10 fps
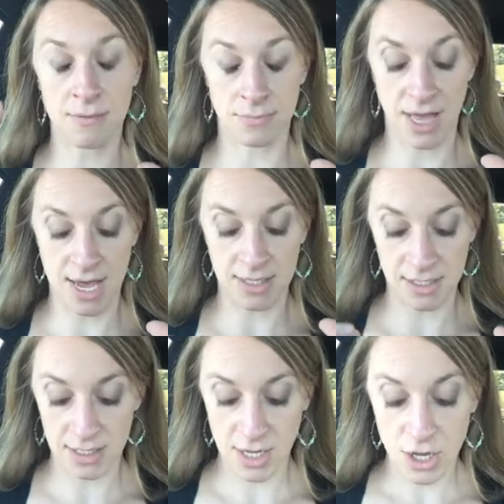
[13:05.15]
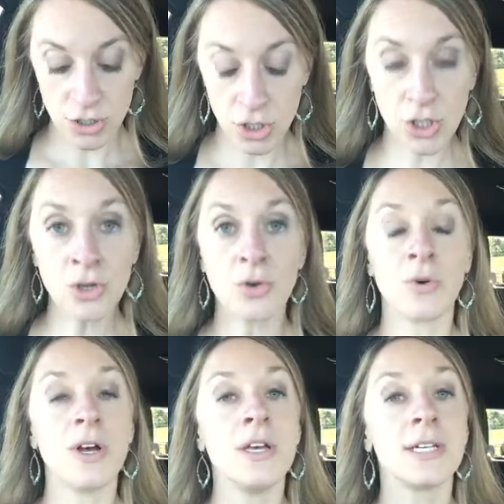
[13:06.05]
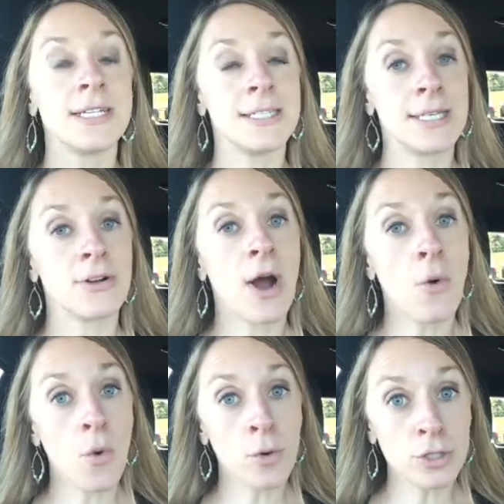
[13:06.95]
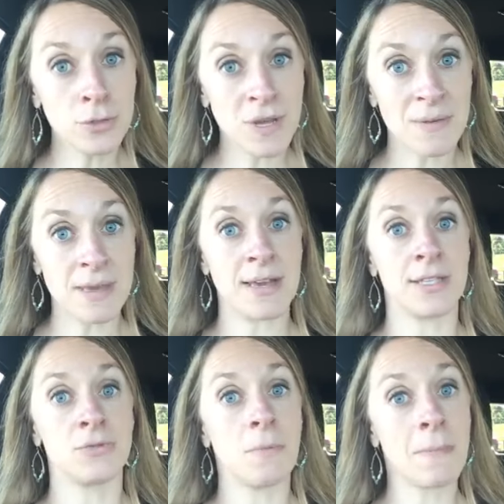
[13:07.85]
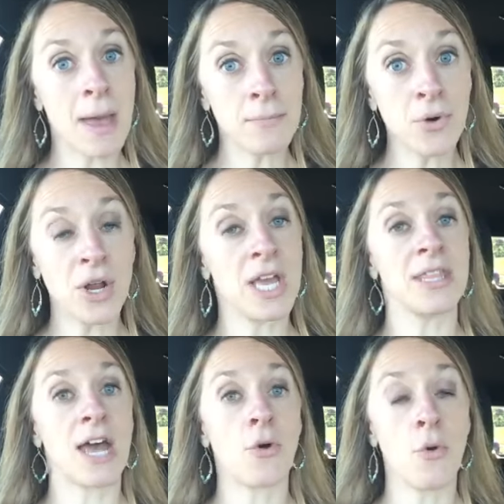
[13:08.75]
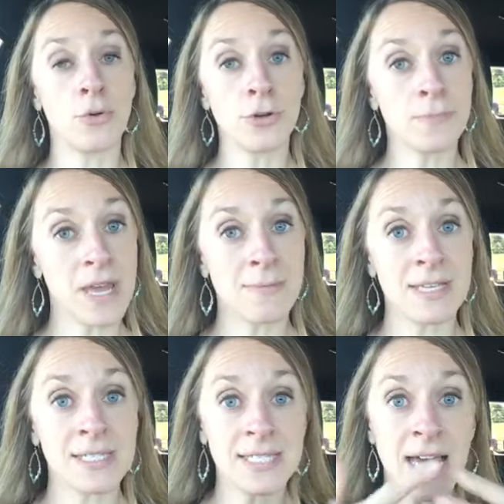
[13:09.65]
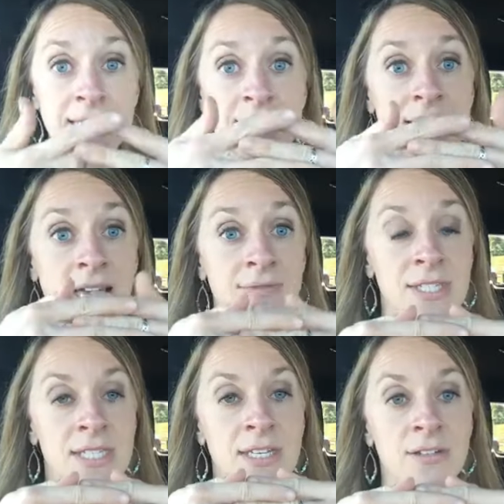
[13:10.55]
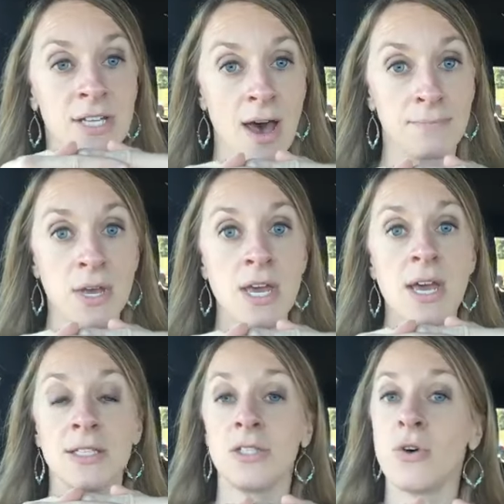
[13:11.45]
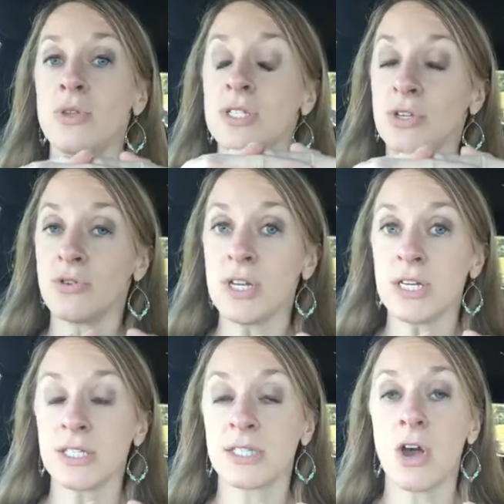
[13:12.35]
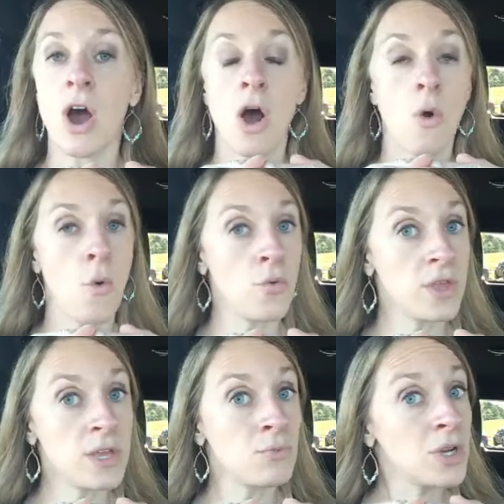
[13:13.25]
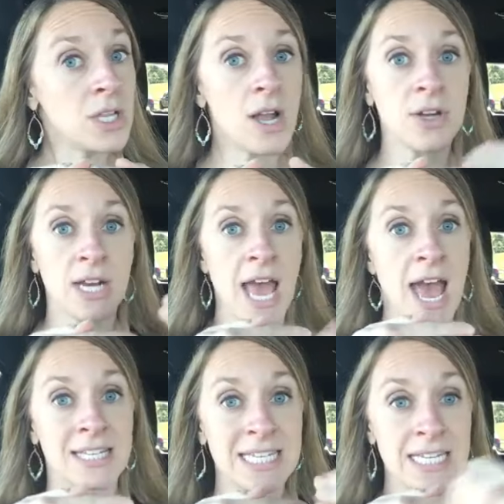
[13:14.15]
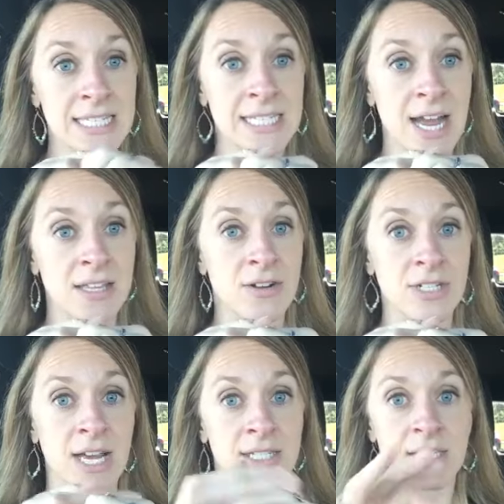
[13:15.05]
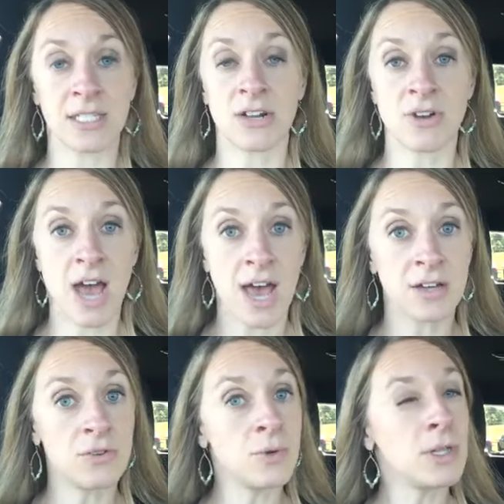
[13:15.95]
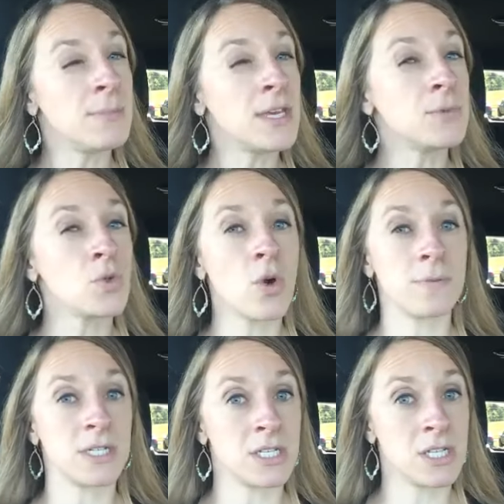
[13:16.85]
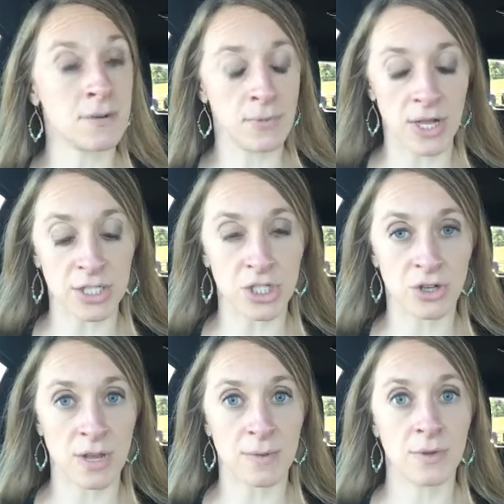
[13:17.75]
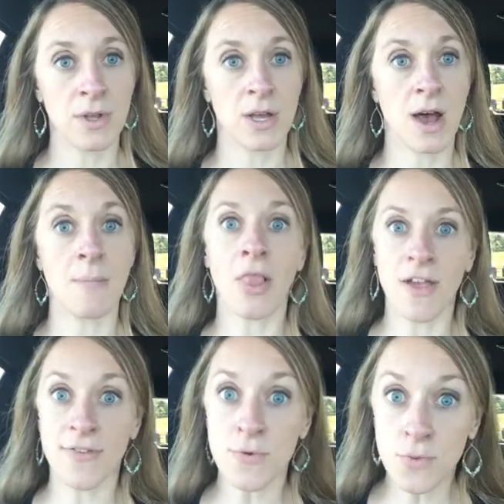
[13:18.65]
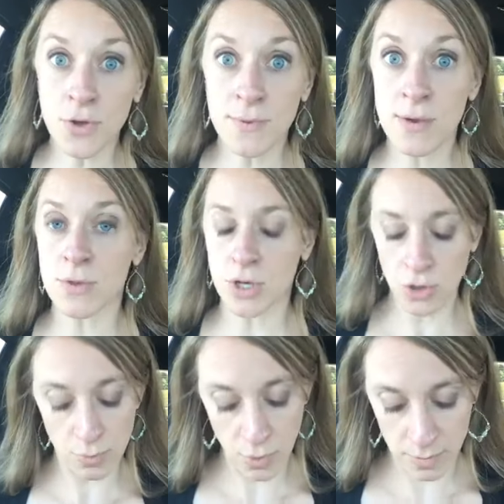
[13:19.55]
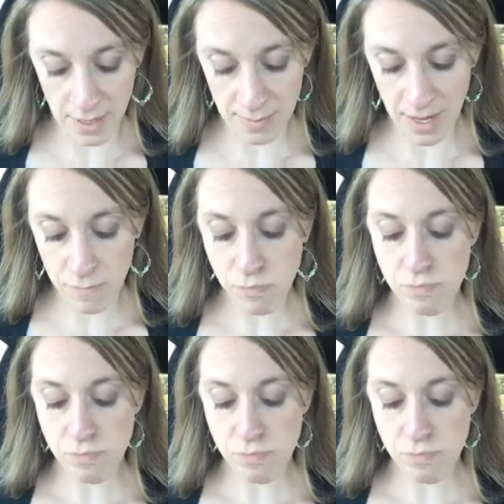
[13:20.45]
blend. Two, consider how old your baby is, remembering that older babies' intestines have sealed up. And so these ingredients only really are going to act inside their intestines. They're not going to really be absorbed into their bloodstream um, like they would be with a newborn baby.